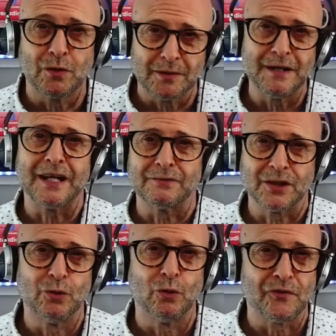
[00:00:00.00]
to be able to
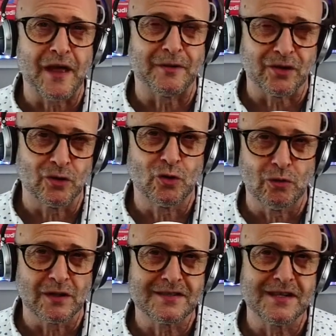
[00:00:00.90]
record them at good
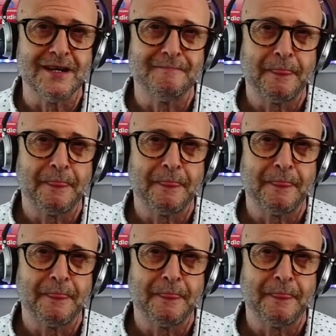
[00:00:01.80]
quality.